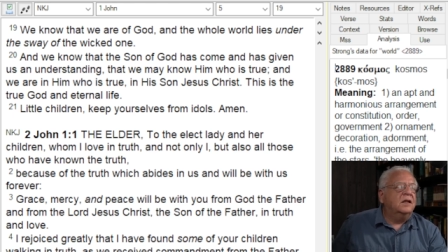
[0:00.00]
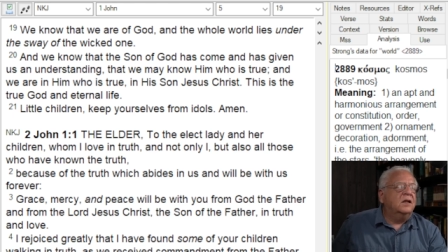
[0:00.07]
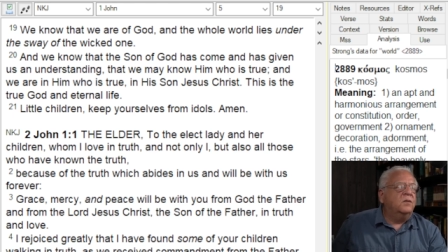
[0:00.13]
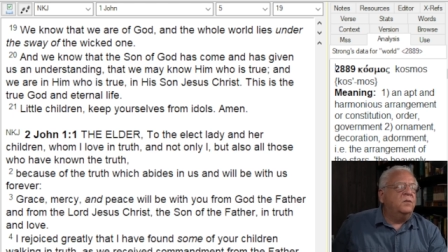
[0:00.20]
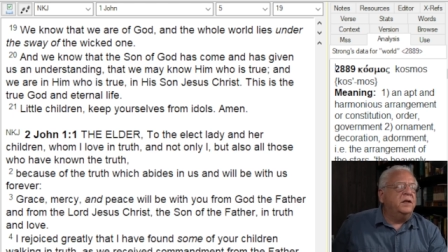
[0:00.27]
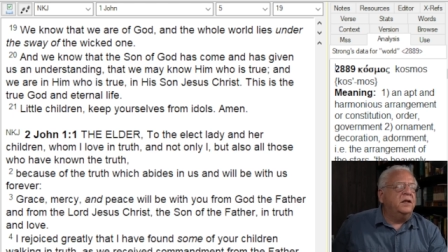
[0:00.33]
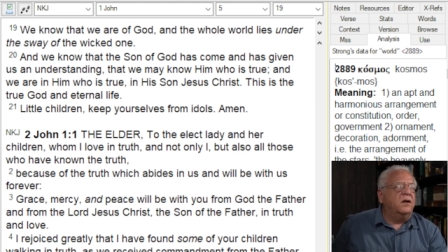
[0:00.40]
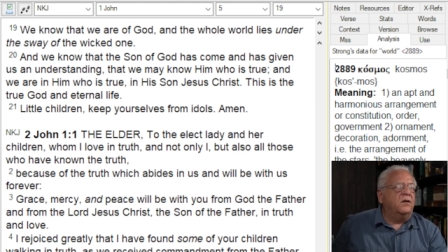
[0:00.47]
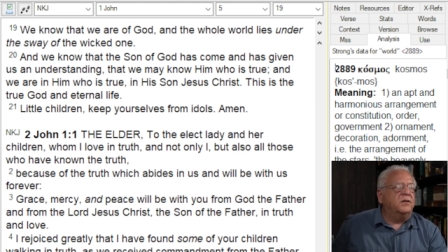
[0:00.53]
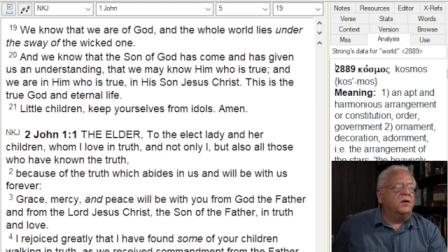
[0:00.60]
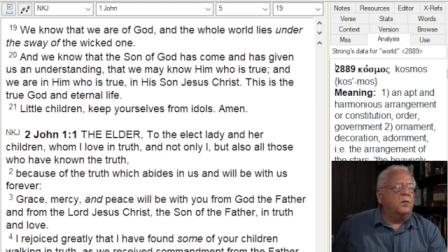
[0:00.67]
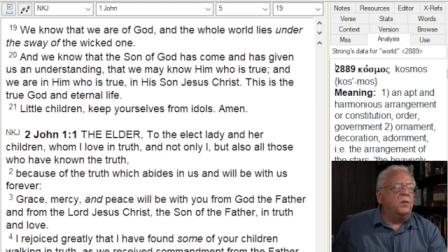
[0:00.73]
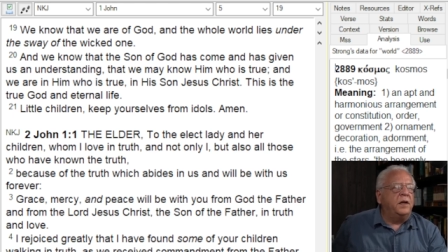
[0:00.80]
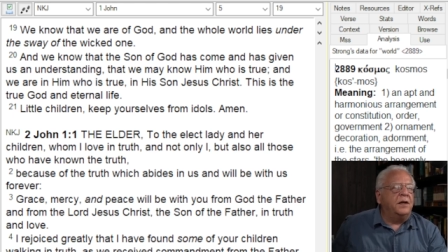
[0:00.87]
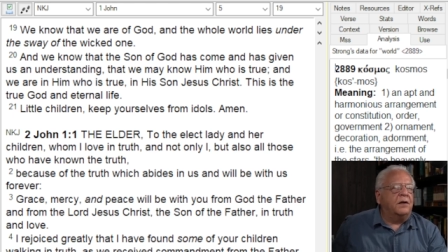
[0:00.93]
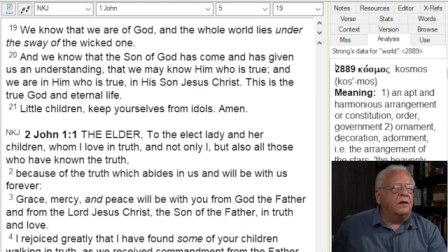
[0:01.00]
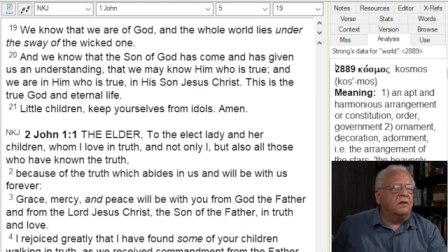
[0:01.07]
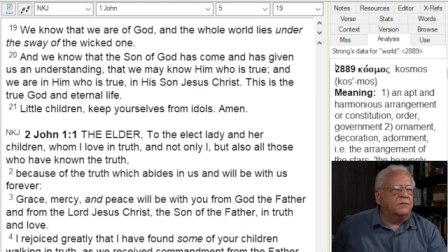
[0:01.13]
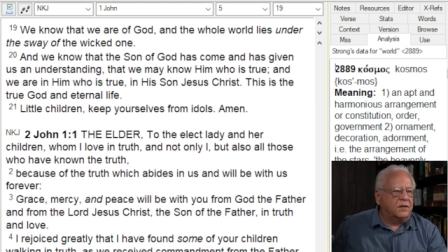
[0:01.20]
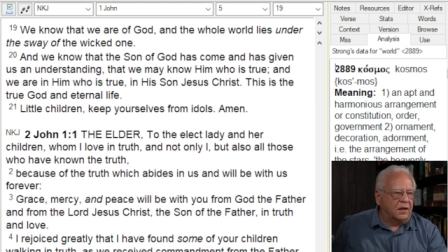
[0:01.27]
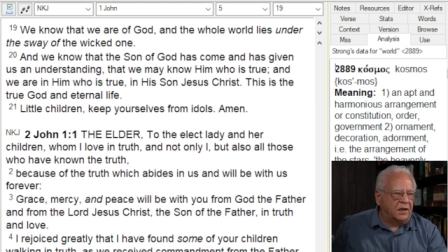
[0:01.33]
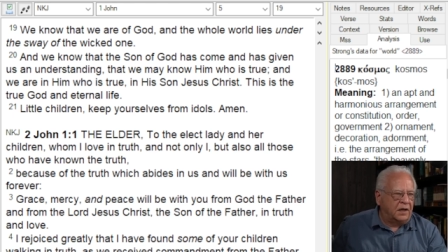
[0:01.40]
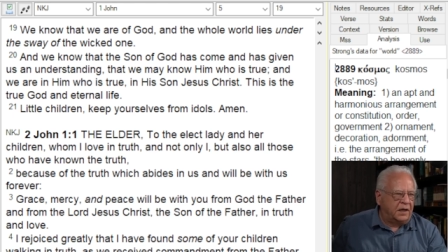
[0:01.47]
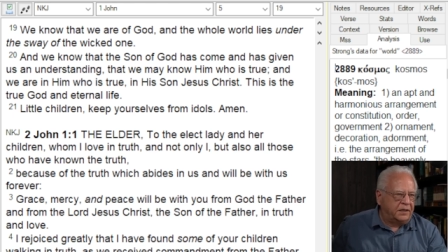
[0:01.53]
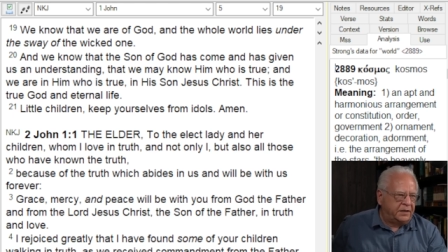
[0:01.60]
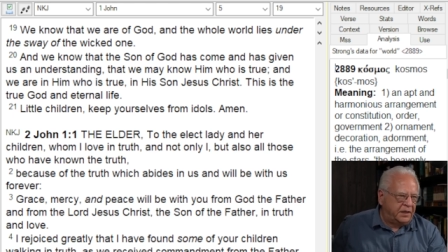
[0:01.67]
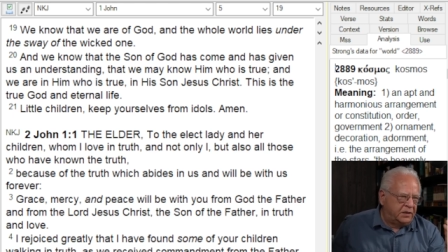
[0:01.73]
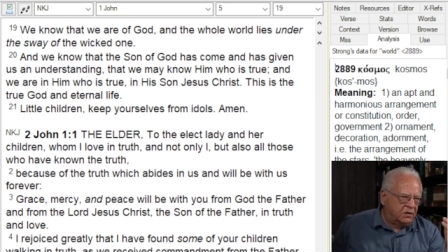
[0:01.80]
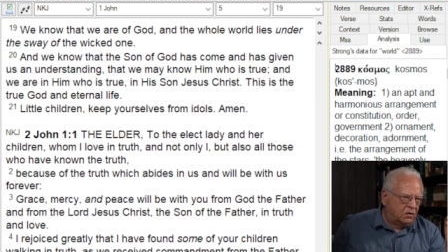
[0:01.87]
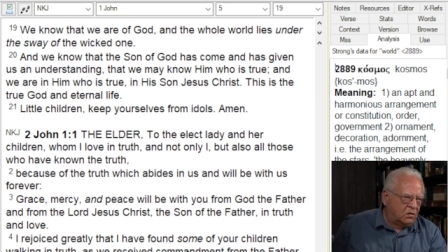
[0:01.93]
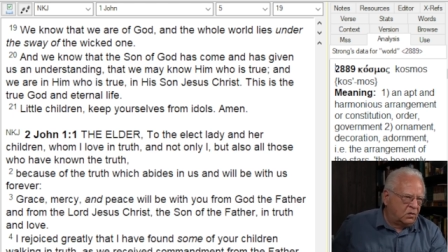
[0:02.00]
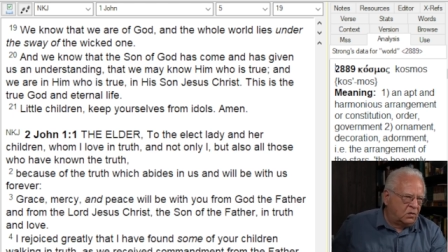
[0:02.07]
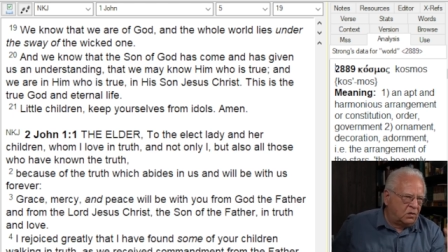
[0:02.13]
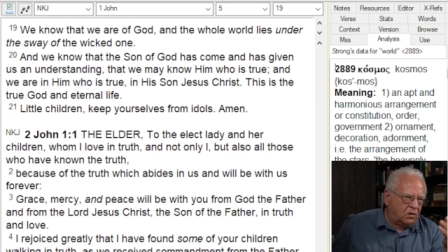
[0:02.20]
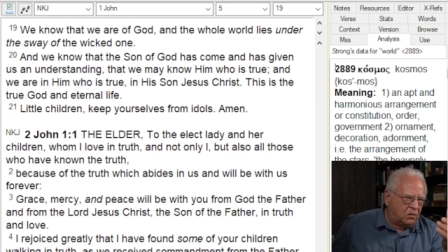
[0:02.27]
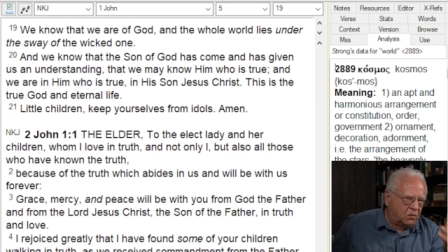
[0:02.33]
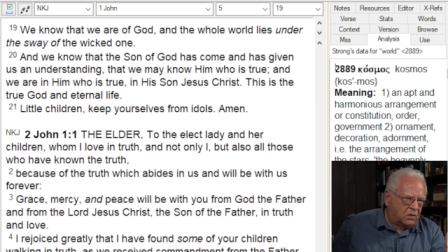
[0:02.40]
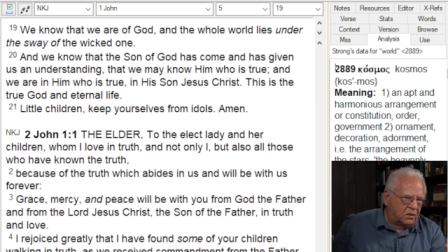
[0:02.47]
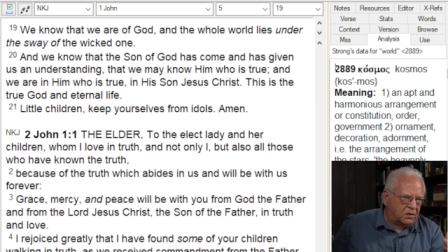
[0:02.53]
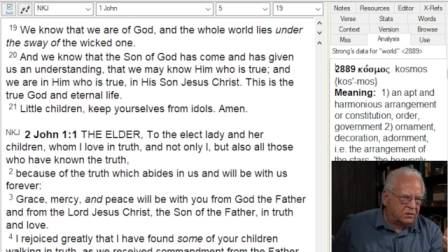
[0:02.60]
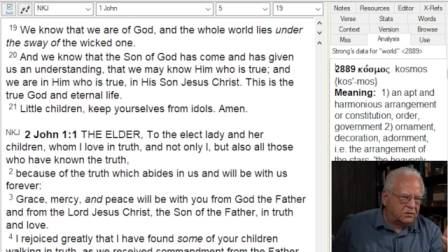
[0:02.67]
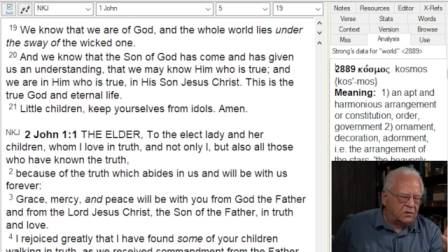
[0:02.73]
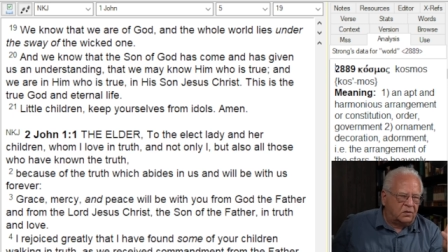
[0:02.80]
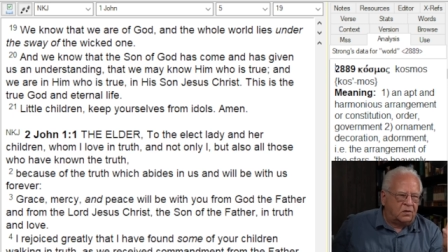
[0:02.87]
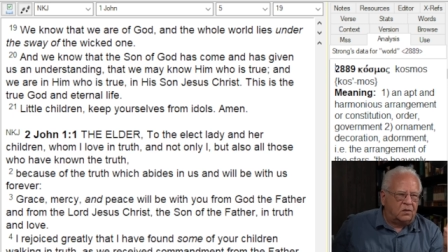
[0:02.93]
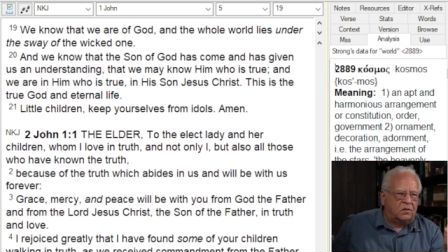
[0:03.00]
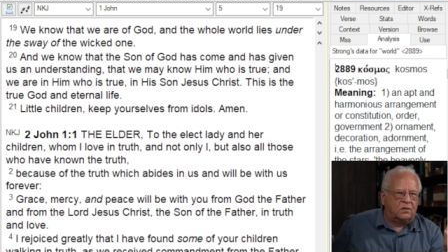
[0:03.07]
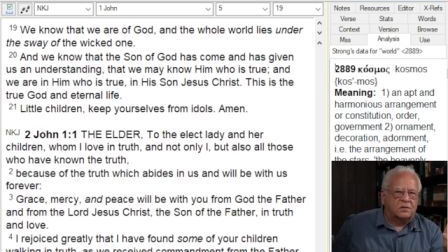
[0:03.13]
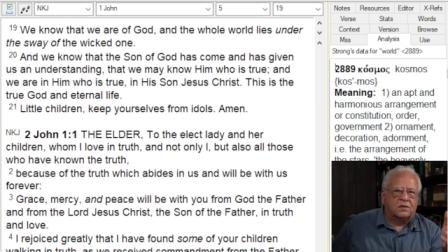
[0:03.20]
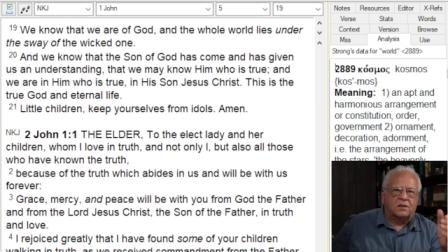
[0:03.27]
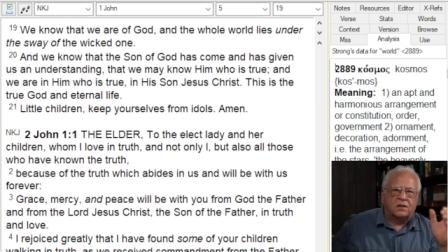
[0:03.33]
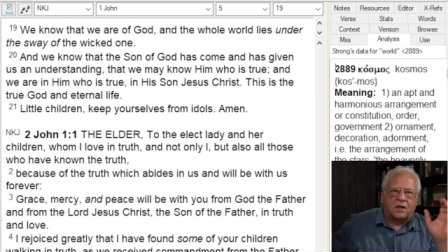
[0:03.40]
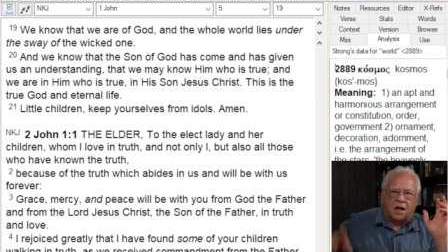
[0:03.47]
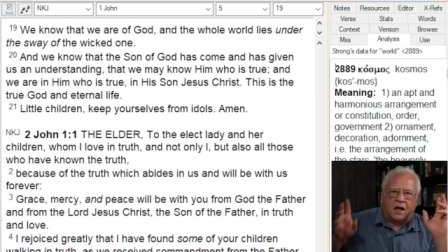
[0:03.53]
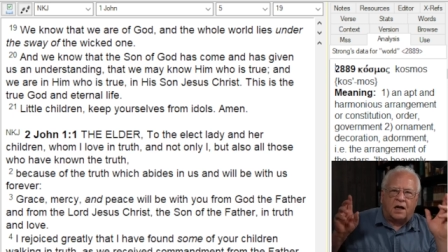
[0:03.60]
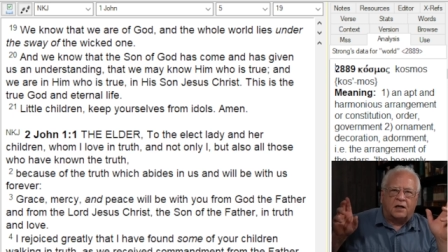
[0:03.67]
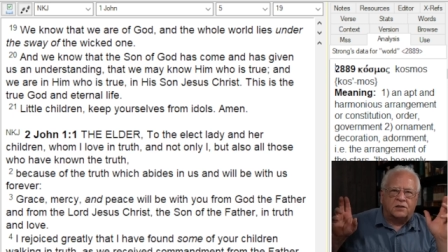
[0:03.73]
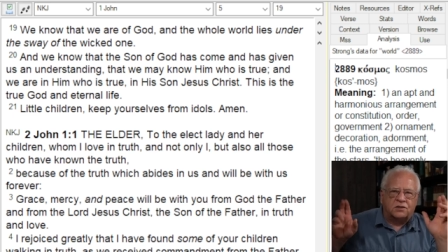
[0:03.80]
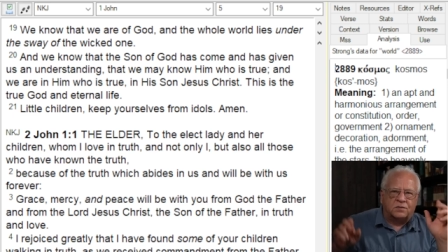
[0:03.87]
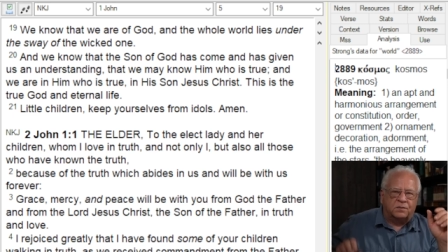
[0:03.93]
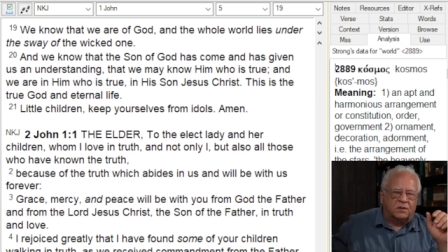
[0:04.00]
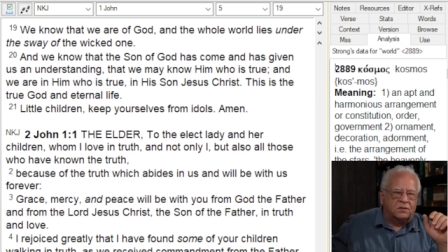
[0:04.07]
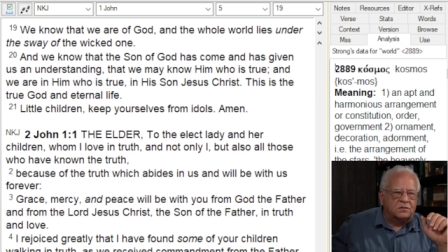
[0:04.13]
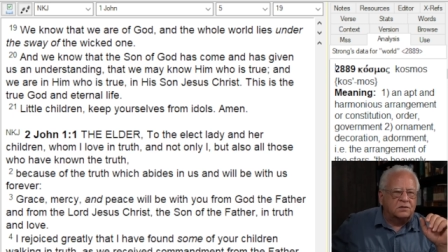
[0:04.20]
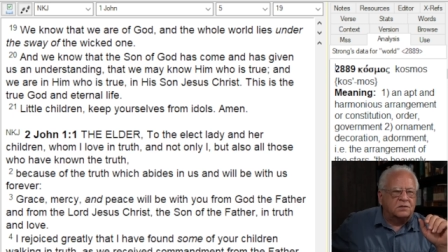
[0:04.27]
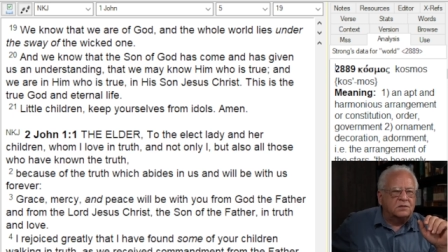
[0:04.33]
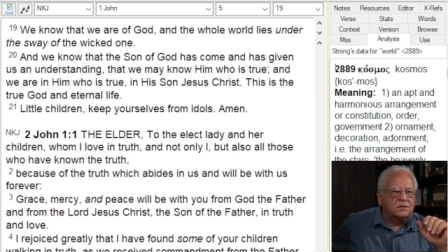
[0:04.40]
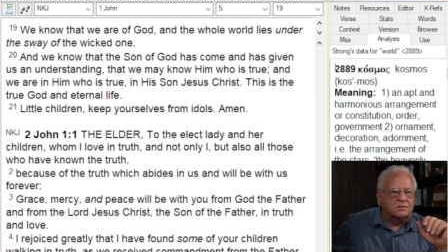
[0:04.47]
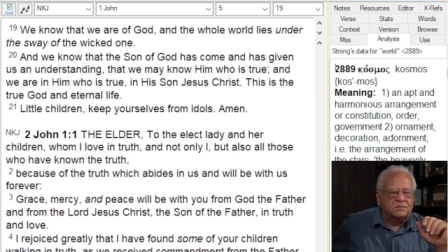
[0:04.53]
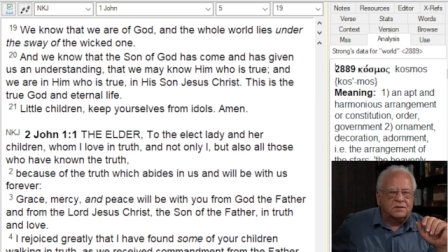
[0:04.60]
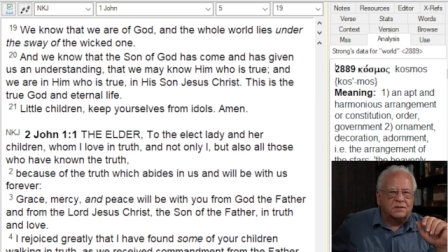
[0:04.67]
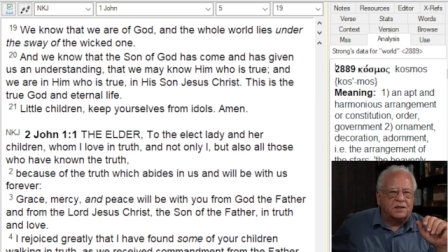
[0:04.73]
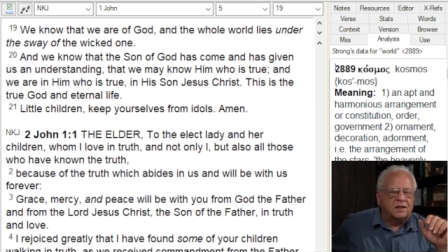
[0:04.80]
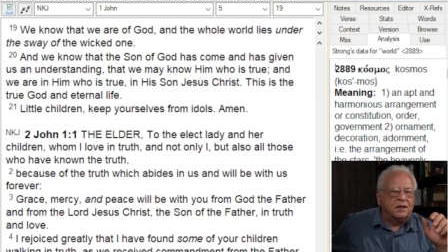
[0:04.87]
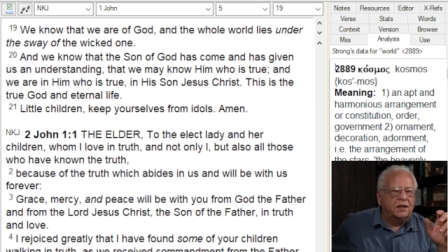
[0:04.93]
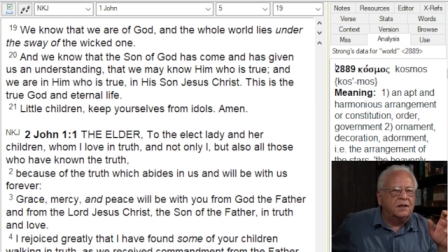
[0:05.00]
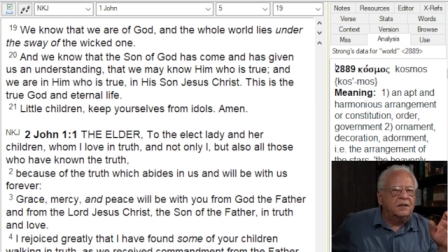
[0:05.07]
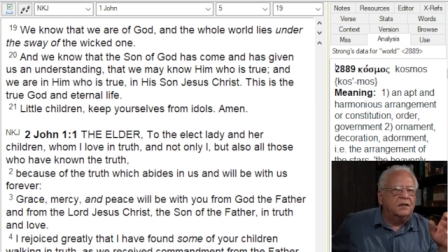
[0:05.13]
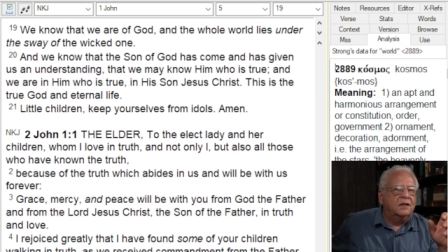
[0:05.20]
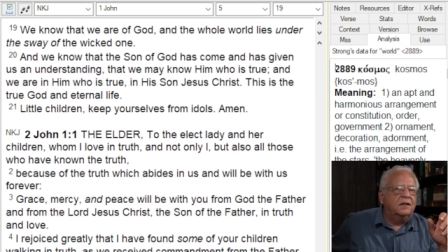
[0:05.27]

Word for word: We know that we are of God, and the whole world, the whole cosmos with a K,